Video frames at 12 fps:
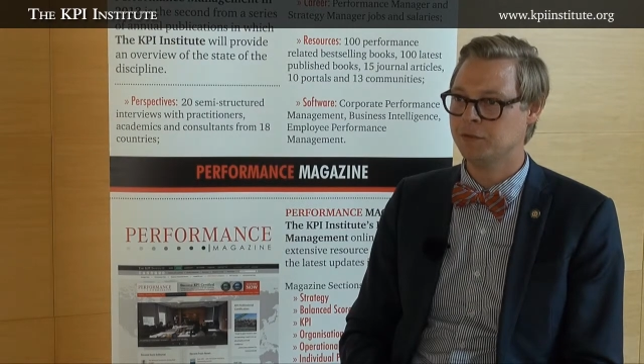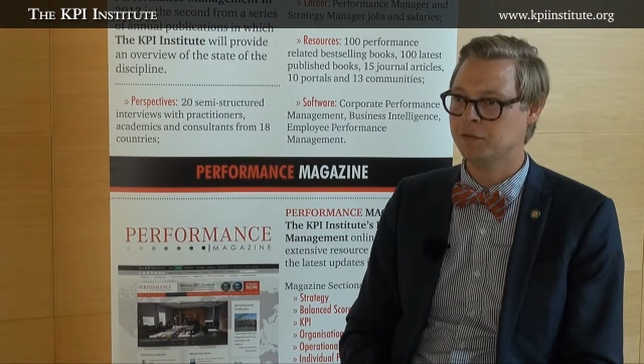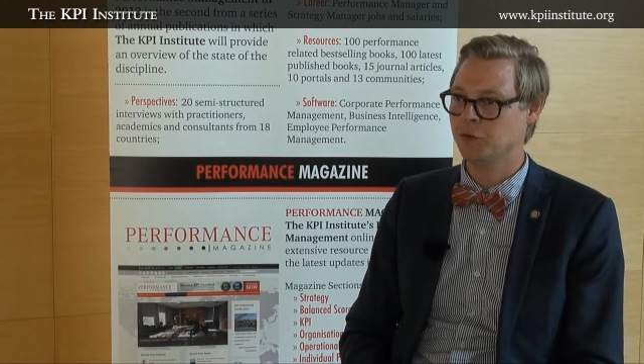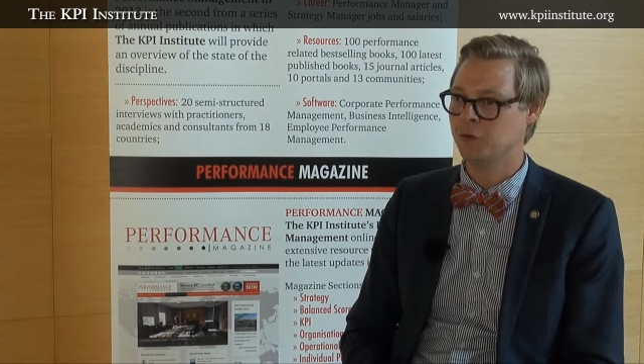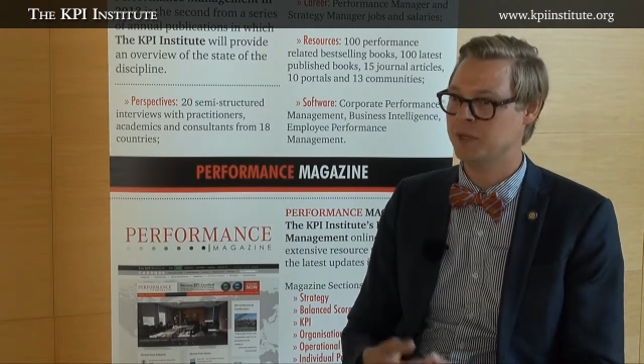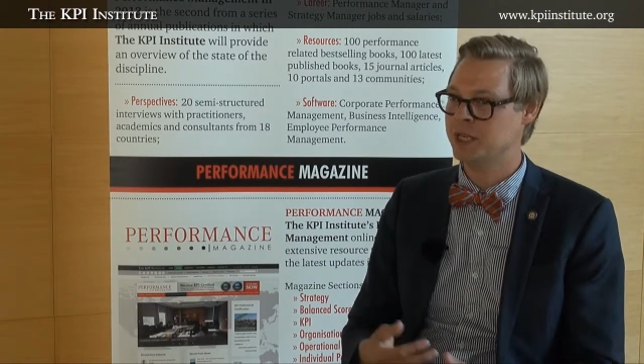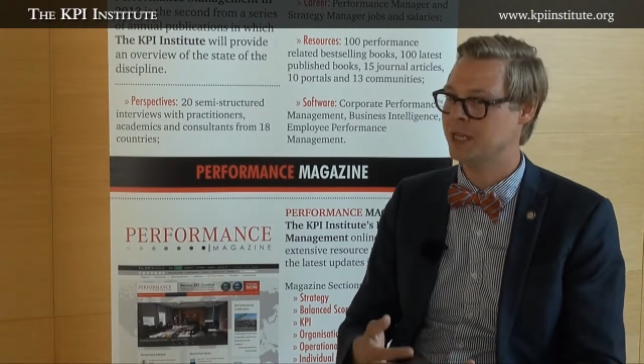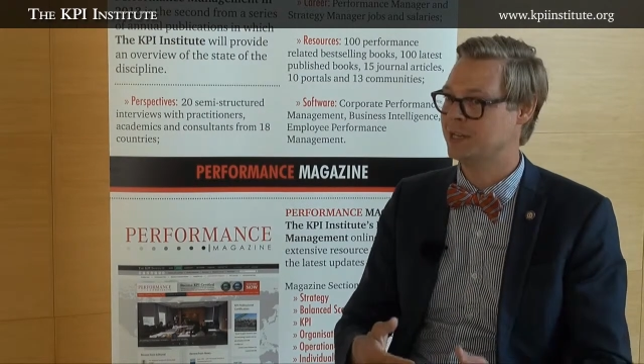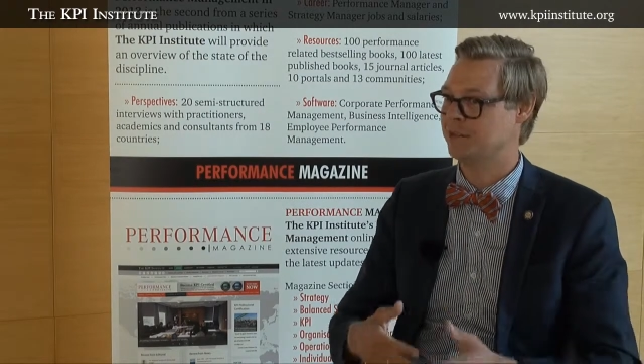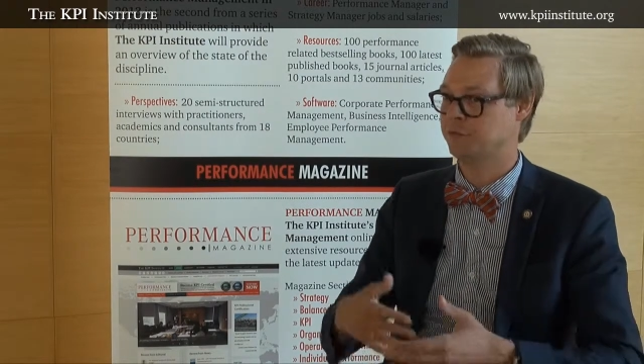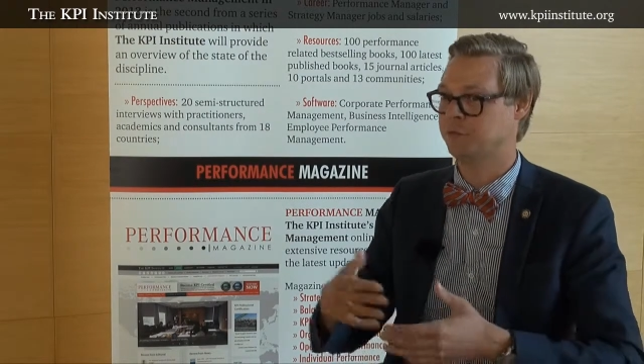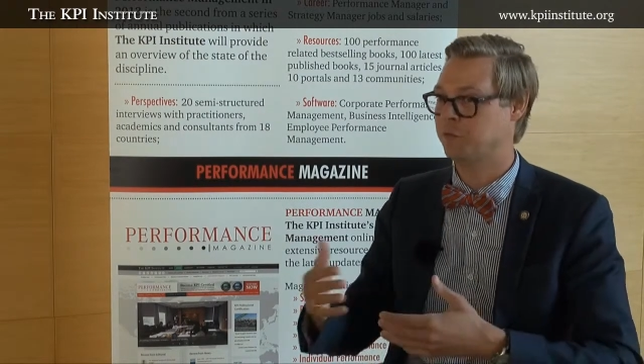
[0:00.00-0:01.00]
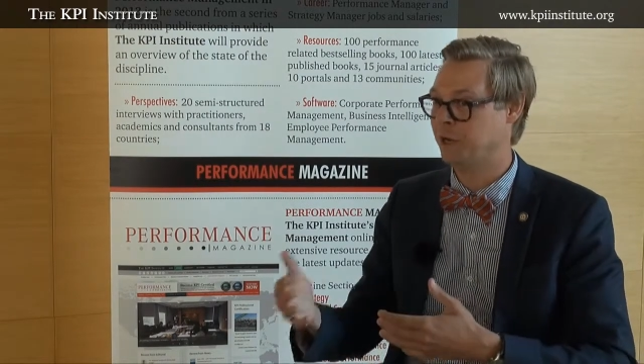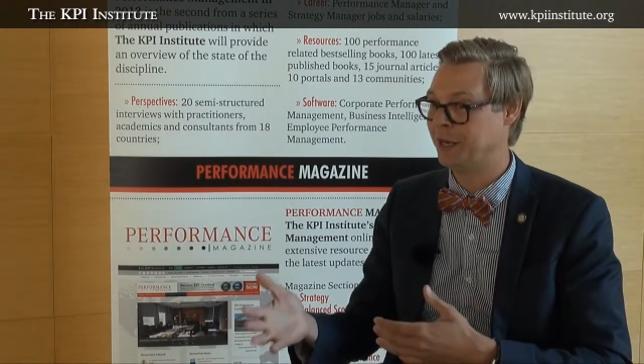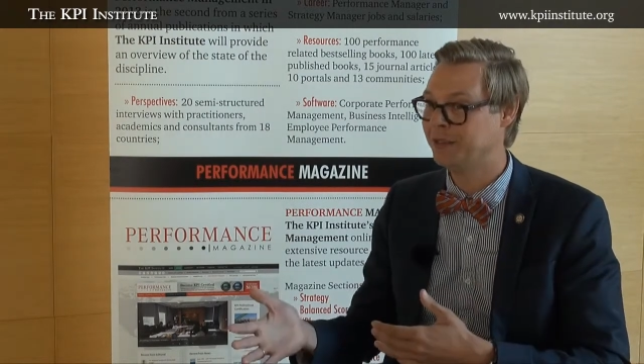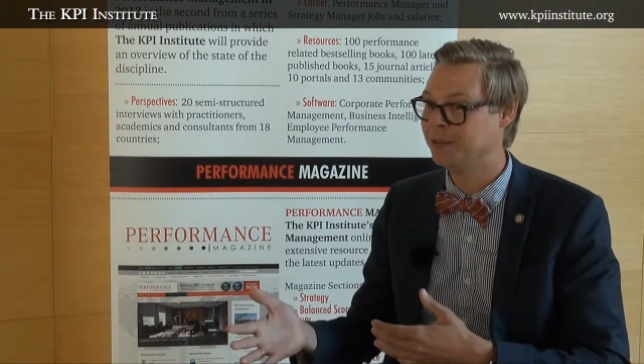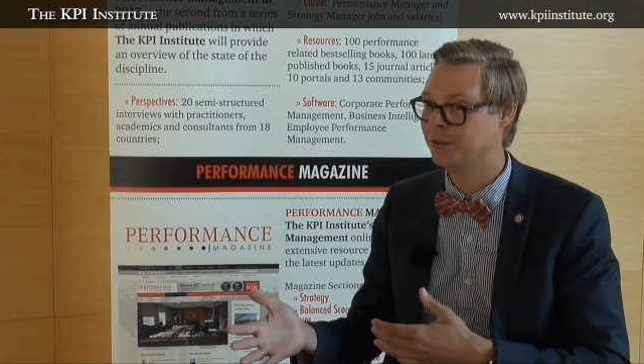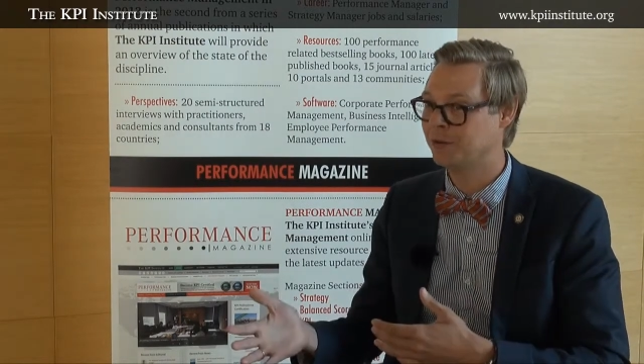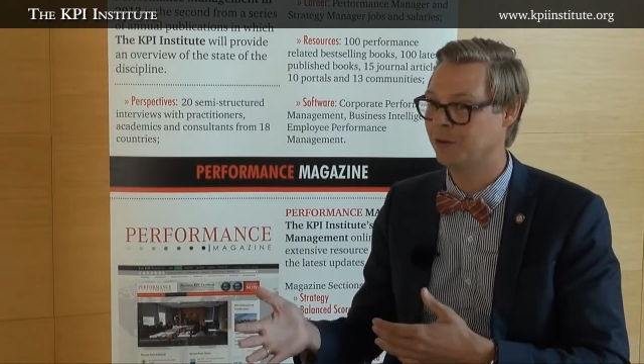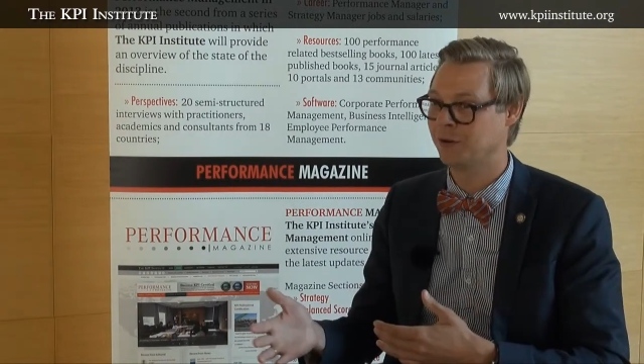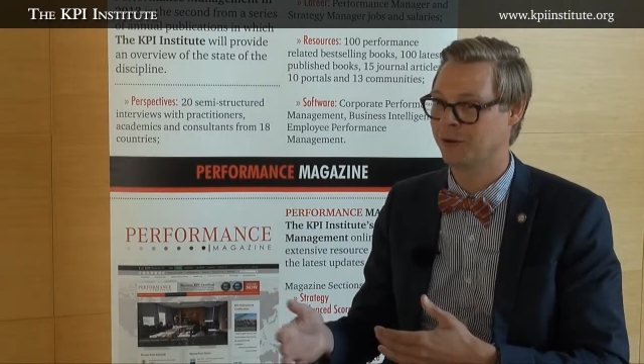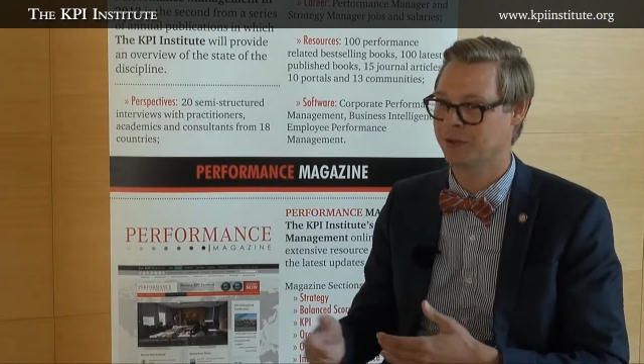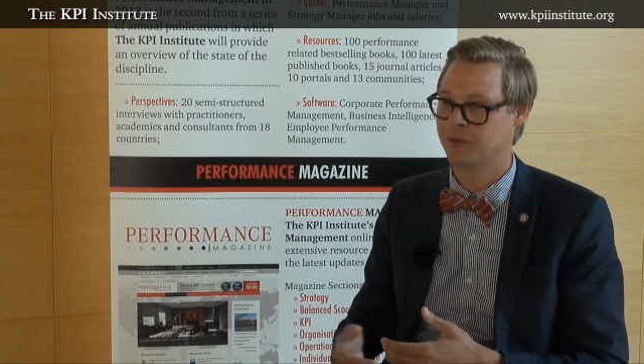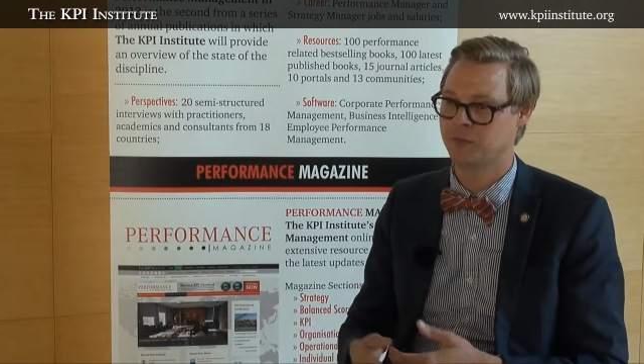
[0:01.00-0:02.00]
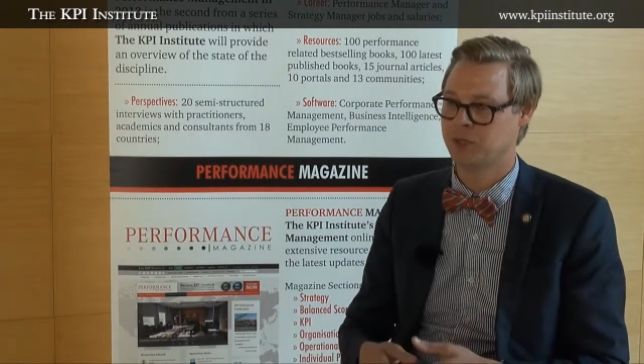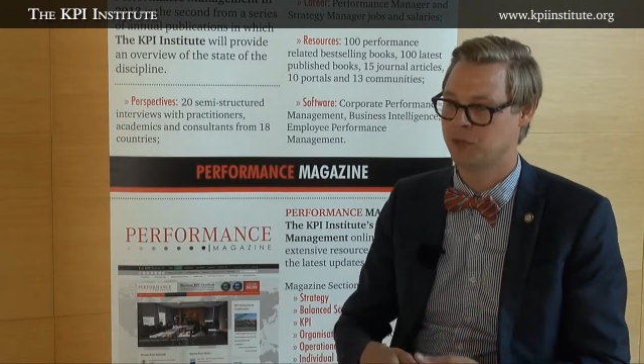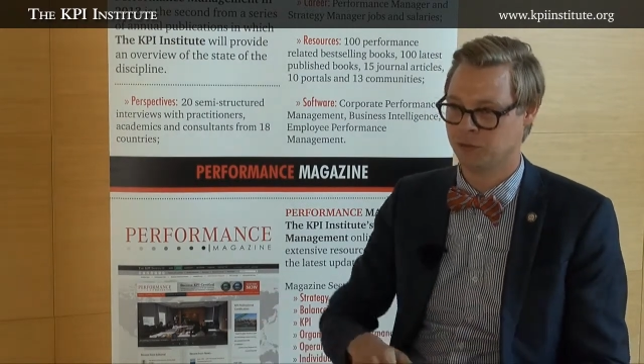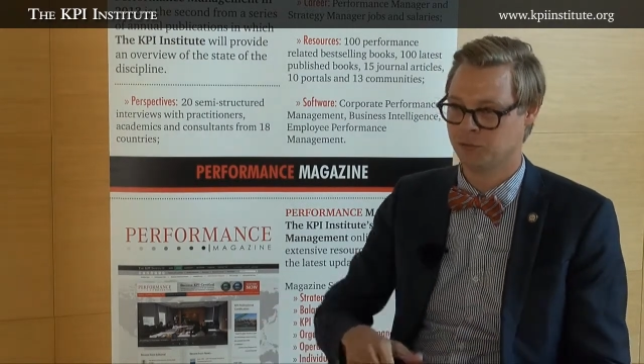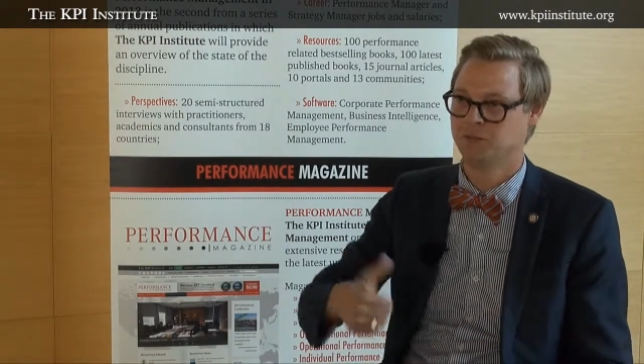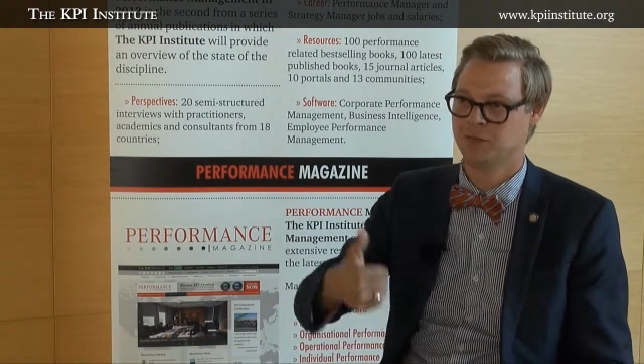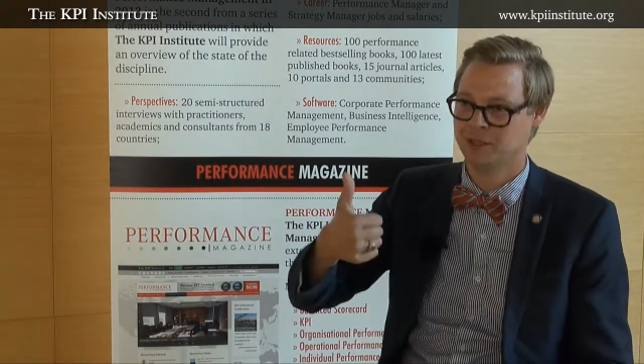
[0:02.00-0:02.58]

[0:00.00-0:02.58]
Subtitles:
for me as a friend, or, you know,